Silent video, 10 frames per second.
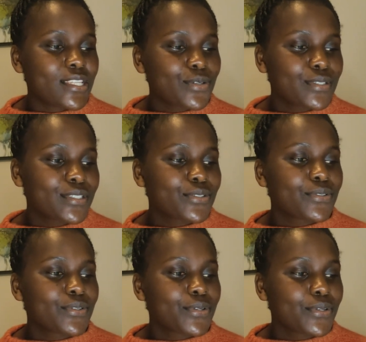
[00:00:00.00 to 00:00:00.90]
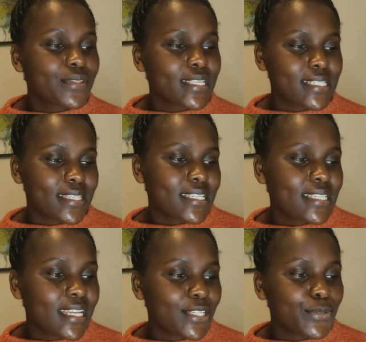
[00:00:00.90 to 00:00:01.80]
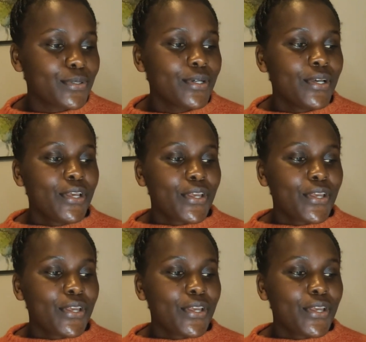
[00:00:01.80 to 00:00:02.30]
They tell you